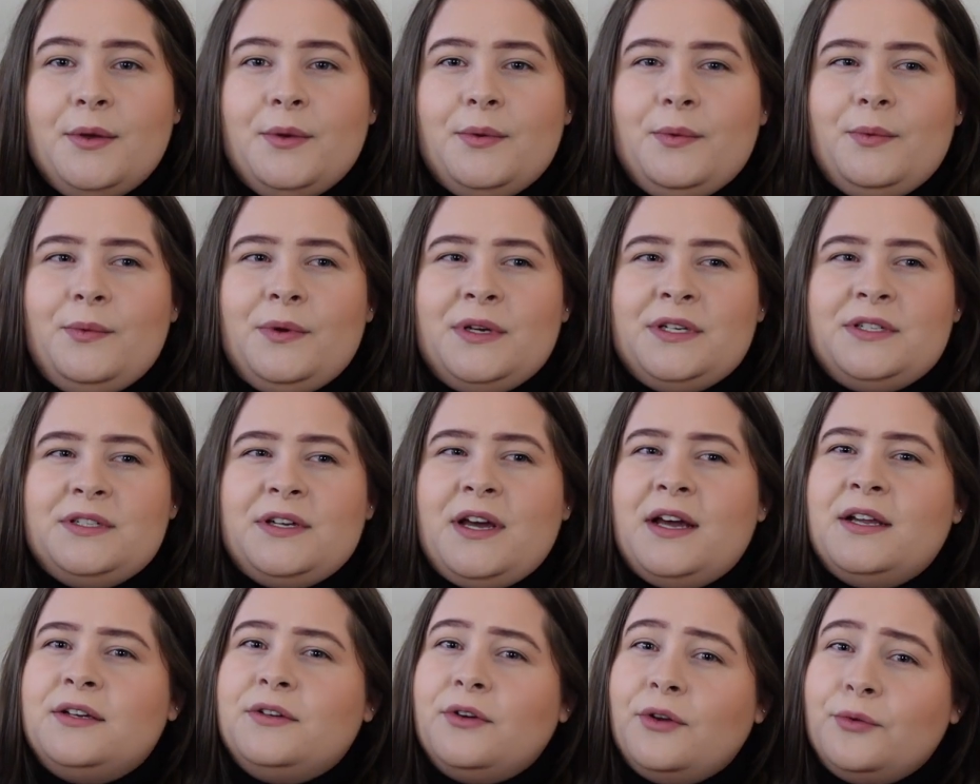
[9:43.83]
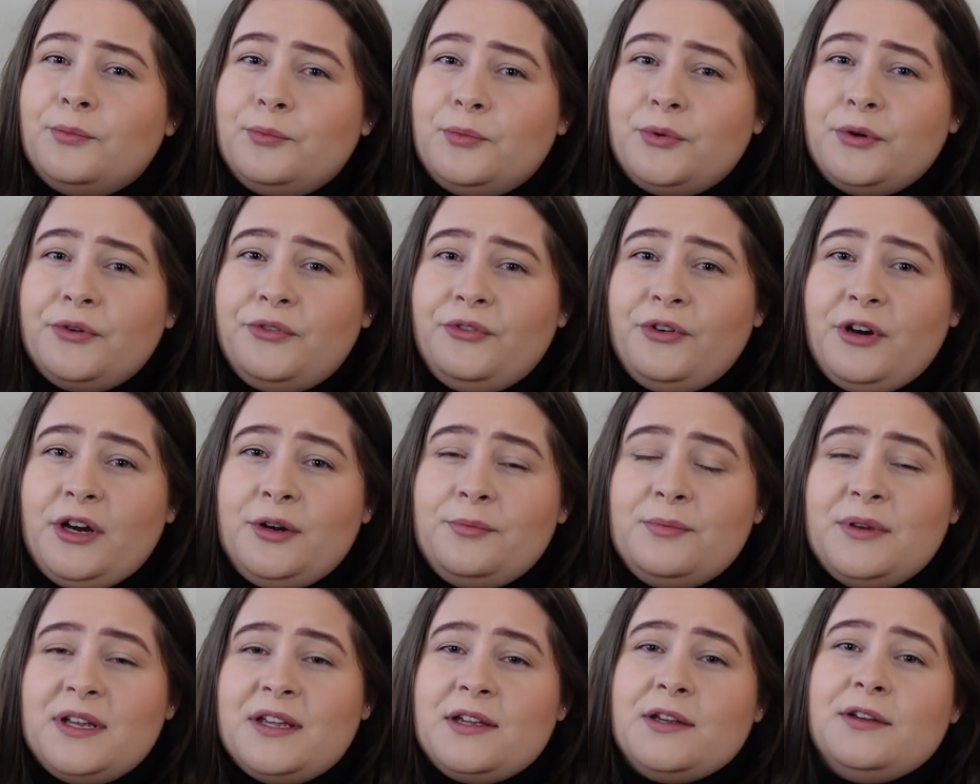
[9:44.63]
which I don't prefer,
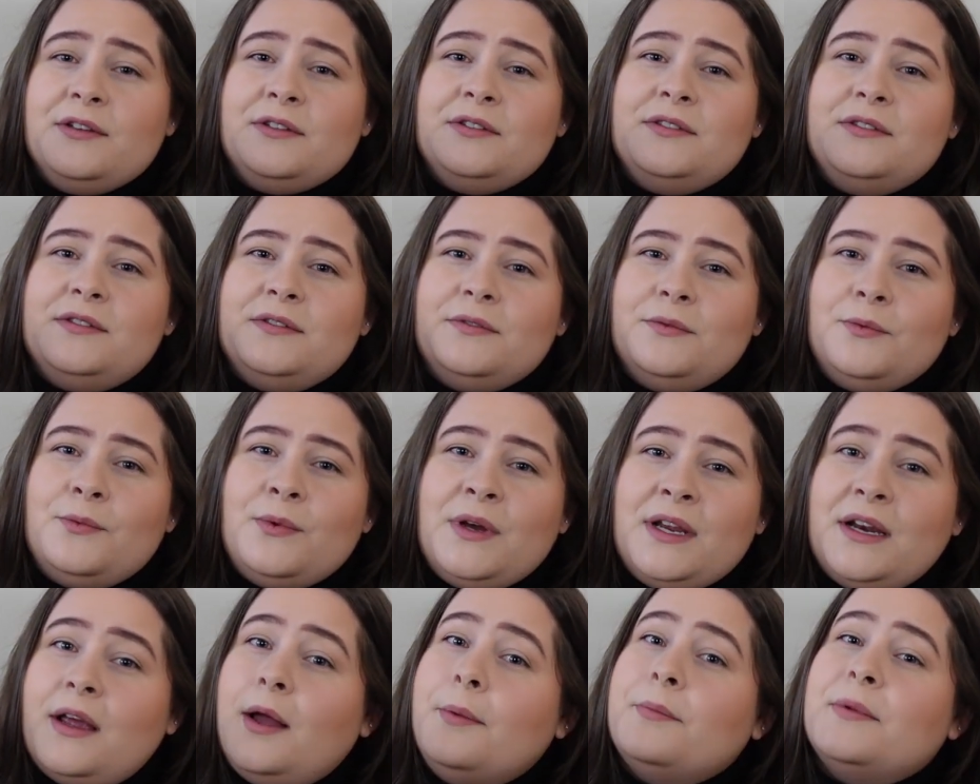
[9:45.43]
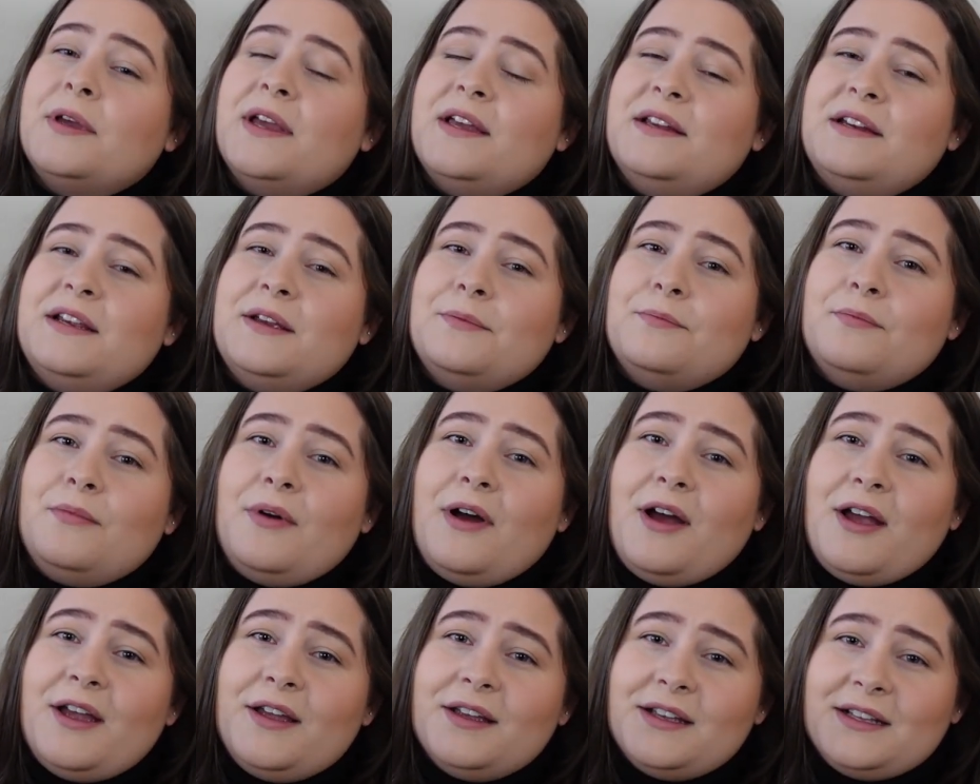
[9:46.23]
because when I'm getting
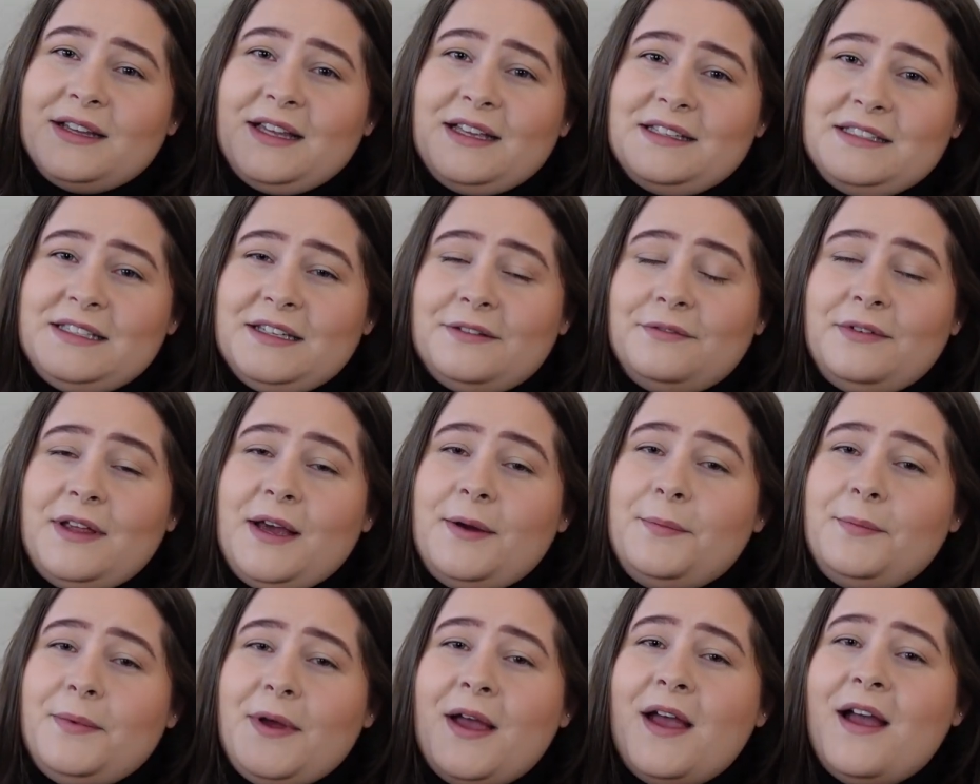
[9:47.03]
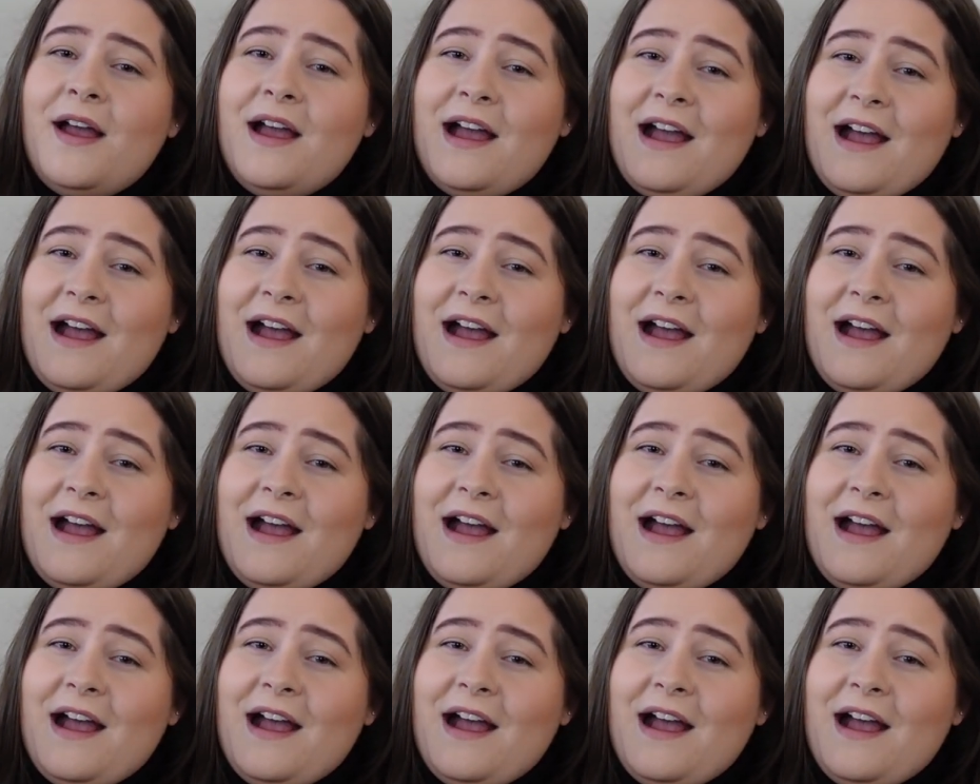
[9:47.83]
my classic flap,